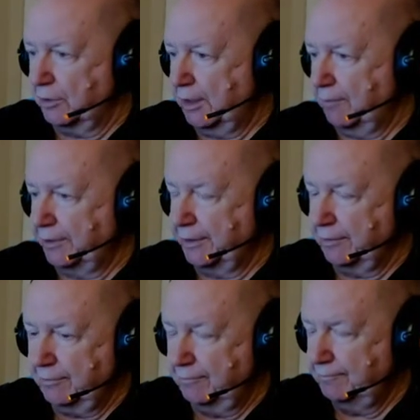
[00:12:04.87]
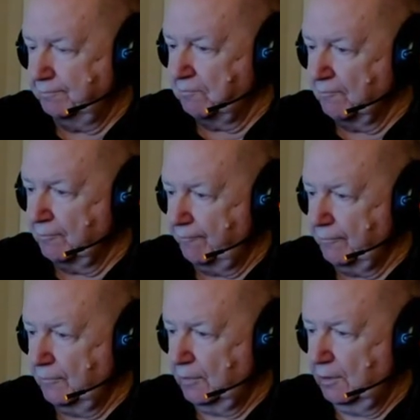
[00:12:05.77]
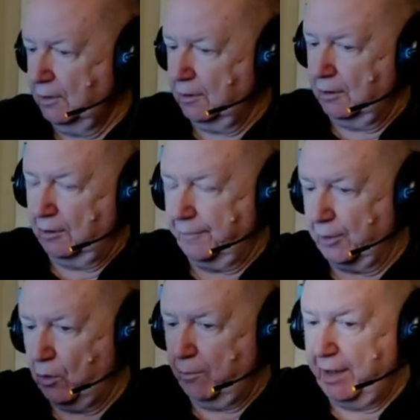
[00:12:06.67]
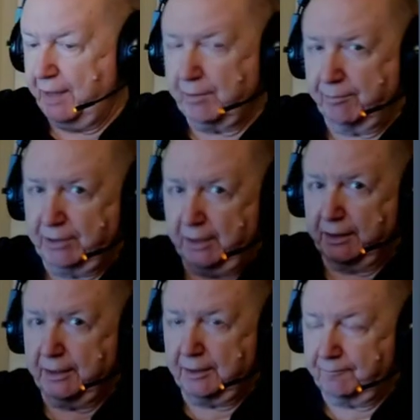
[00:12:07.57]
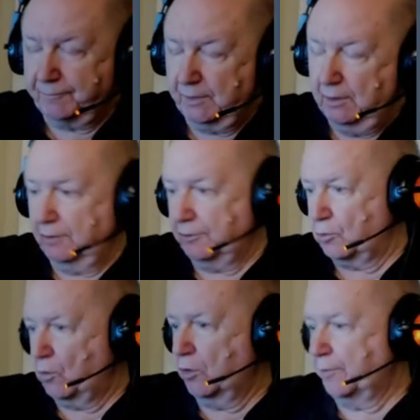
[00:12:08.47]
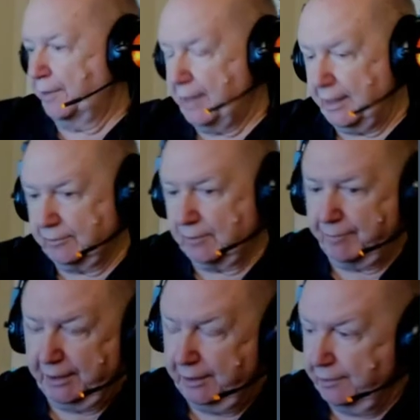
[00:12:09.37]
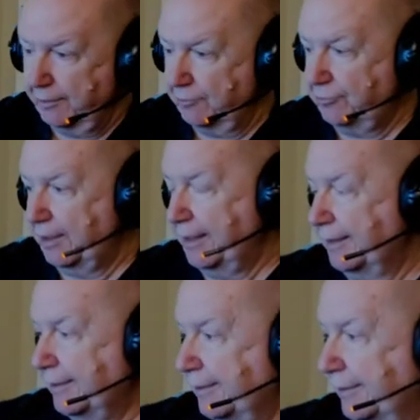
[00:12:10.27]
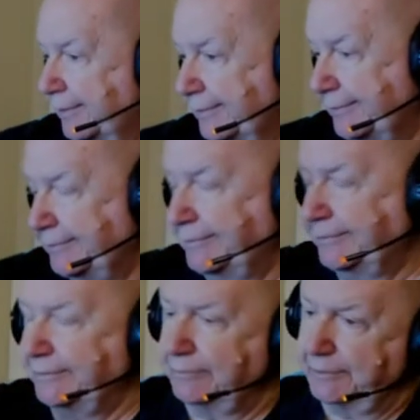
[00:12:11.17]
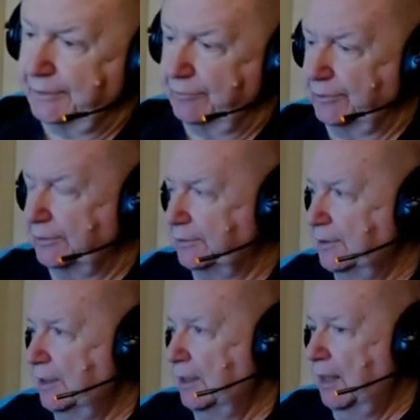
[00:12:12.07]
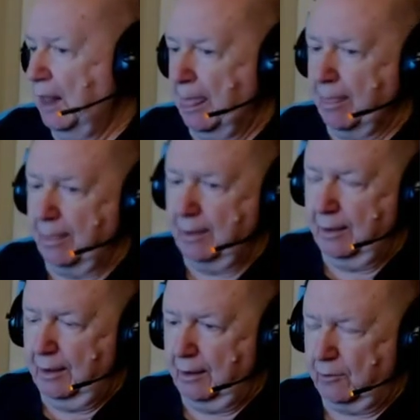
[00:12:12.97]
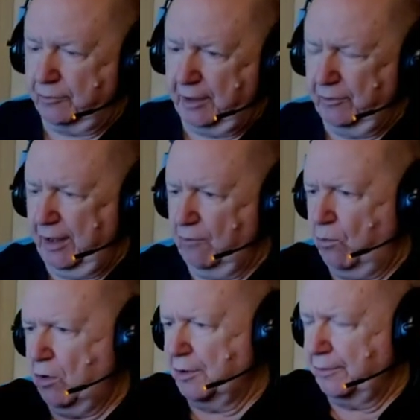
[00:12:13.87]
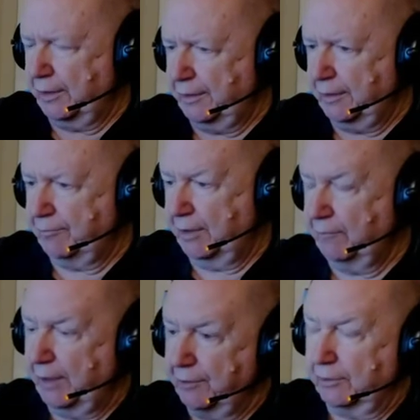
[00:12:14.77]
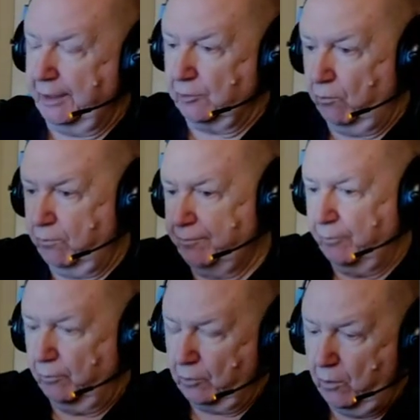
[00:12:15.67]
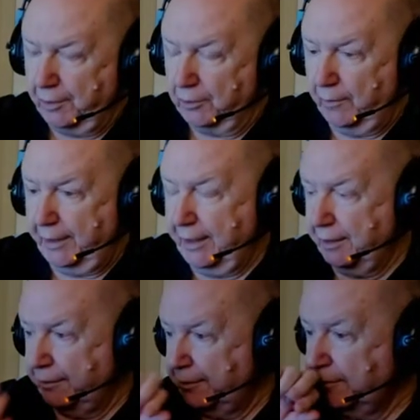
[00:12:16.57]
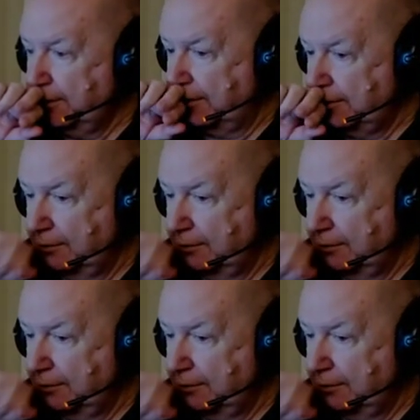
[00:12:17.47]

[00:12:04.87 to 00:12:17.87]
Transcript: I believe. You know, the cord had to be plugged in. The cord would knock something into the sink, and uh, you know whatever. Of course, I don't have water in the. But anyway, I don't like the cord going down into you know.